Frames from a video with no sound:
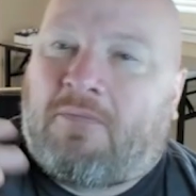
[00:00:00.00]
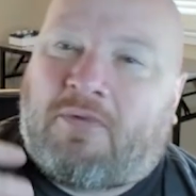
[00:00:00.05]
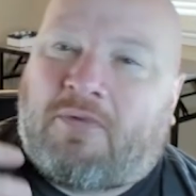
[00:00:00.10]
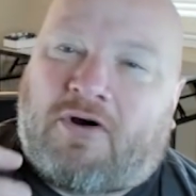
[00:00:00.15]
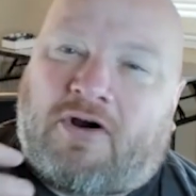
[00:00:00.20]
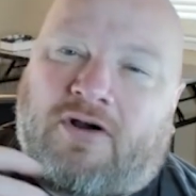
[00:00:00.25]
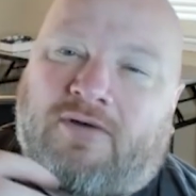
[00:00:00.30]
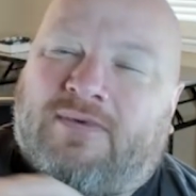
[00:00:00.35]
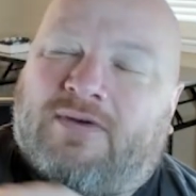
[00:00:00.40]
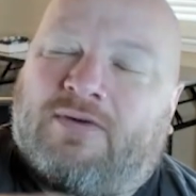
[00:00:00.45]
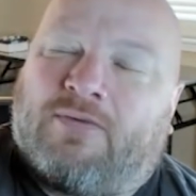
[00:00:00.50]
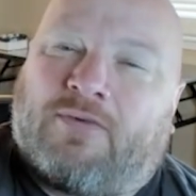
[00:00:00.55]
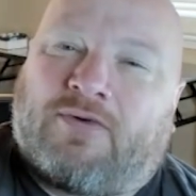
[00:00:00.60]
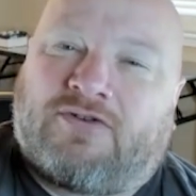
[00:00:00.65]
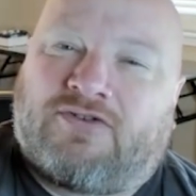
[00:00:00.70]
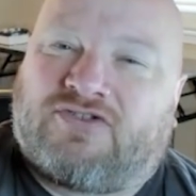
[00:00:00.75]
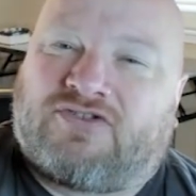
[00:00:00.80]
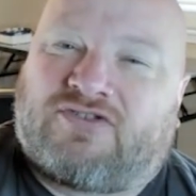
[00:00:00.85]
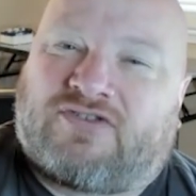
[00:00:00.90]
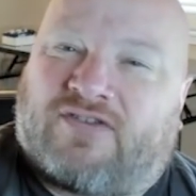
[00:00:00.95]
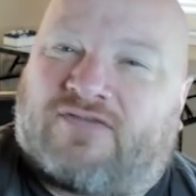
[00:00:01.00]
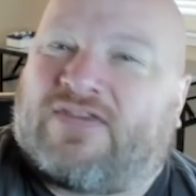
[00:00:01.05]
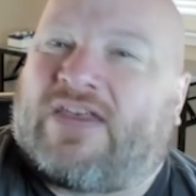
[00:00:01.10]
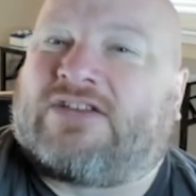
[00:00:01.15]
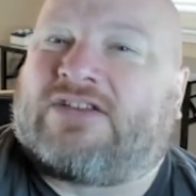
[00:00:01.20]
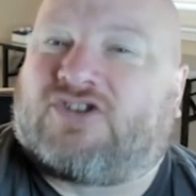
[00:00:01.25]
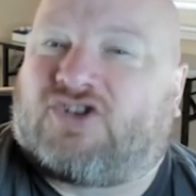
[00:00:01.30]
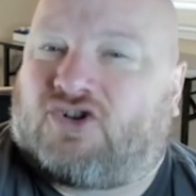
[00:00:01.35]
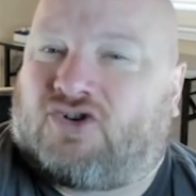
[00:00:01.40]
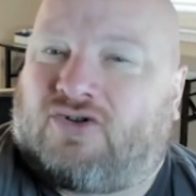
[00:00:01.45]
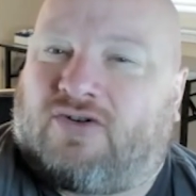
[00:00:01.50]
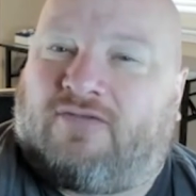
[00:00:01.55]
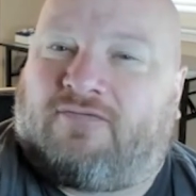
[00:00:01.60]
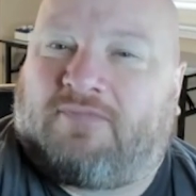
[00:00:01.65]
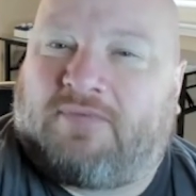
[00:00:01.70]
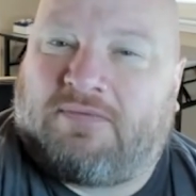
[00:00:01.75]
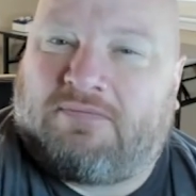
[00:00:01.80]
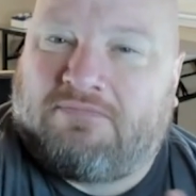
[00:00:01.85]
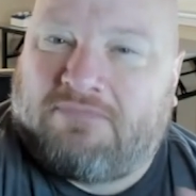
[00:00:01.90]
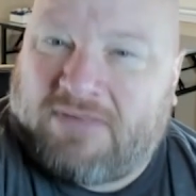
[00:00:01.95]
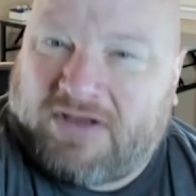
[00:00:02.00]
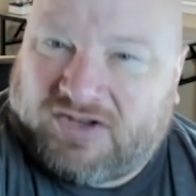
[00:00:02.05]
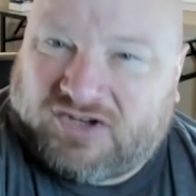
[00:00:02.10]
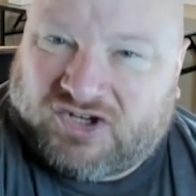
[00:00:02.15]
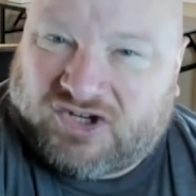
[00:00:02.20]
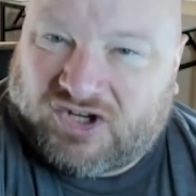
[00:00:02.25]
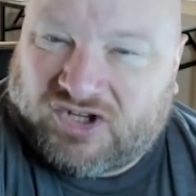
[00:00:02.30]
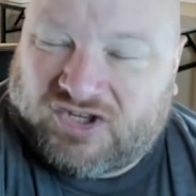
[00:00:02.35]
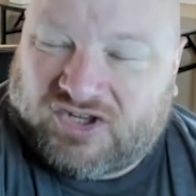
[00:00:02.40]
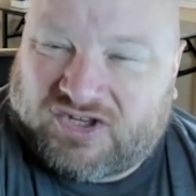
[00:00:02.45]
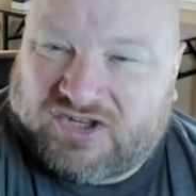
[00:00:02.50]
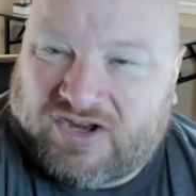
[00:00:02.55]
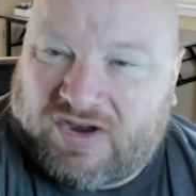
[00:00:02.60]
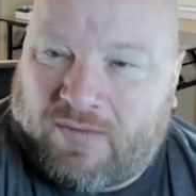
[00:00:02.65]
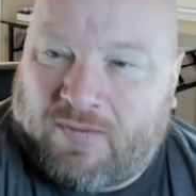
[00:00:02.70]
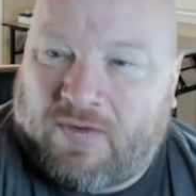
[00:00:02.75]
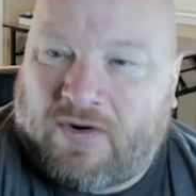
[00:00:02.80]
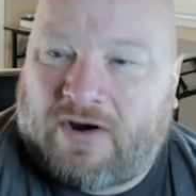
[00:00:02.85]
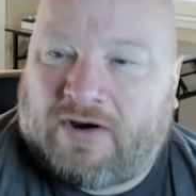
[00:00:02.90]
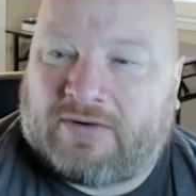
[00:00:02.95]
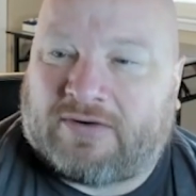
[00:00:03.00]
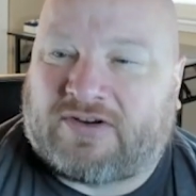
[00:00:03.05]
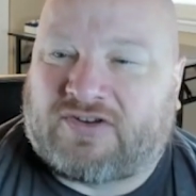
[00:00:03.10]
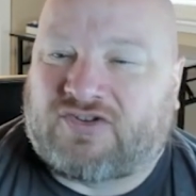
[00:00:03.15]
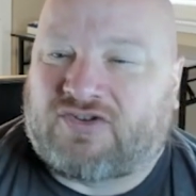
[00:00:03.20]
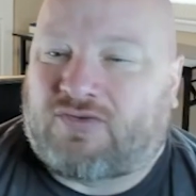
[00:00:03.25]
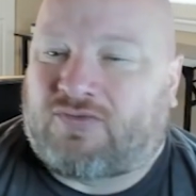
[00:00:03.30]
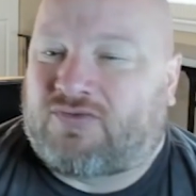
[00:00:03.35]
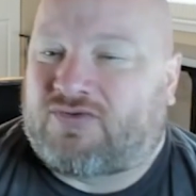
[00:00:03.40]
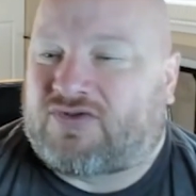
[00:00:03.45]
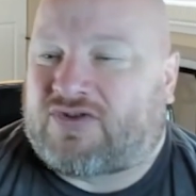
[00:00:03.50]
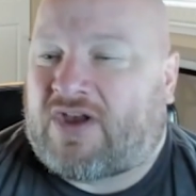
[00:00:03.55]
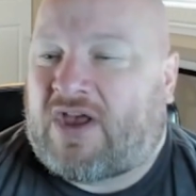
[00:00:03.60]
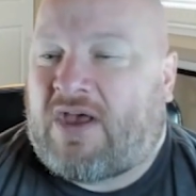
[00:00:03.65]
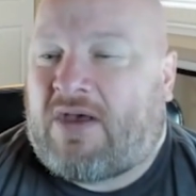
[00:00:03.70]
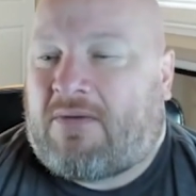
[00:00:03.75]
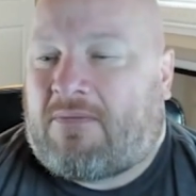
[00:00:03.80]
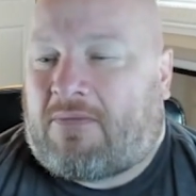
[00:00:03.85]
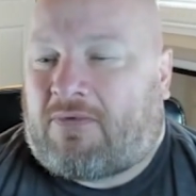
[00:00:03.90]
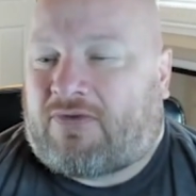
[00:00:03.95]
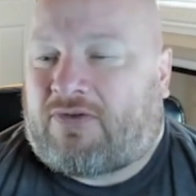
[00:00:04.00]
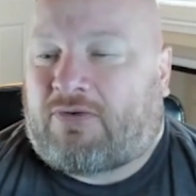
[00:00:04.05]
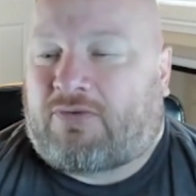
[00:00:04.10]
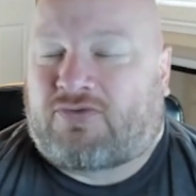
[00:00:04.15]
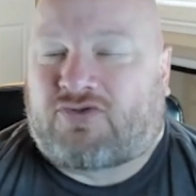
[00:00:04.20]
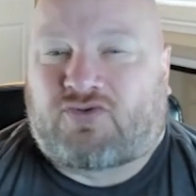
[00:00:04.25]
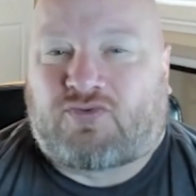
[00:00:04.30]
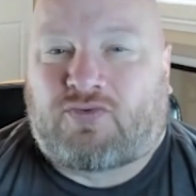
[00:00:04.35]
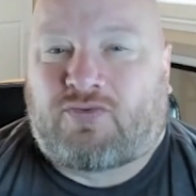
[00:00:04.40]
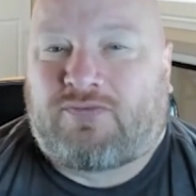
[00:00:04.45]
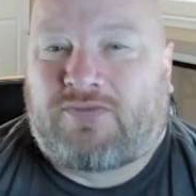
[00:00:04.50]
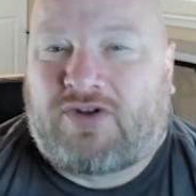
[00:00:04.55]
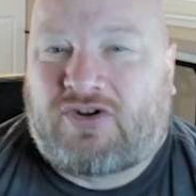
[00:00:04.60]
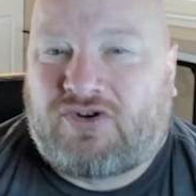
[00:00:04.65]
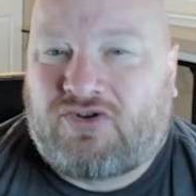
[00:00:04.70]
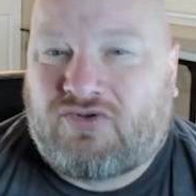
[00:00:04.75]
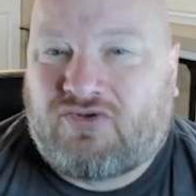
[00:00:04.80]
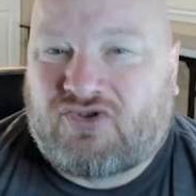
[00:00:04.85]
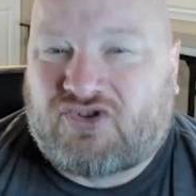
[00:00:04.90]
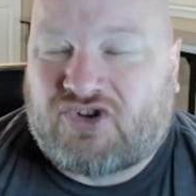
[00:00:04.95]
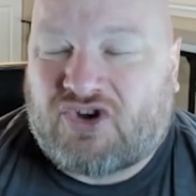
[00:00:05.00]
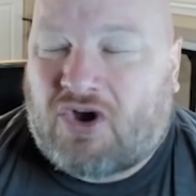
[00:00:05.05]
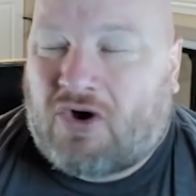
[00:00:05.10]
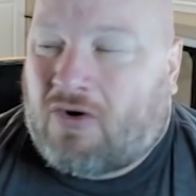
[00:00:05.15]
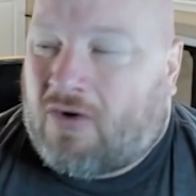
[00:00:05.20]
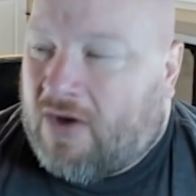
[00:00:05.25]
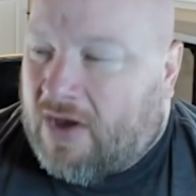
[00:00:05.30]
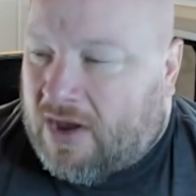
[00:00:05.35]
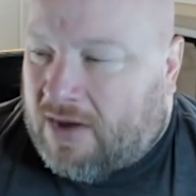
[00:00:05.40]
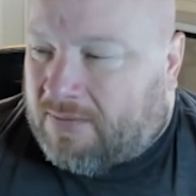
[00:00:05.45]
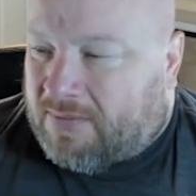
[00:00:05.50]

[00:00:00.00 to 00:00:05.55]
Part of me wonders if that should have been mentioned somewhere because there was room to do so.